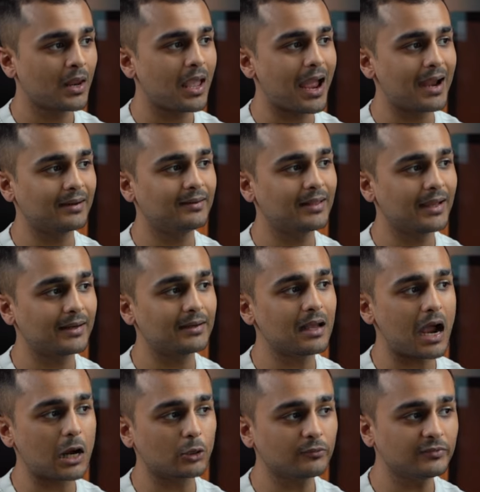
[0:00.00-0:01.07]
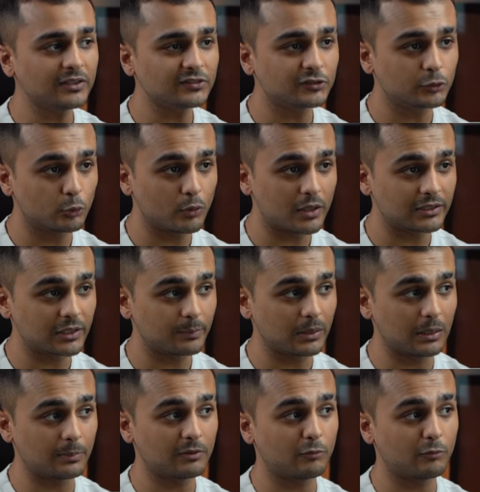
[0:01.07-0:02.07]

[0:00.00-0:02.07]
And then out of these 200 people,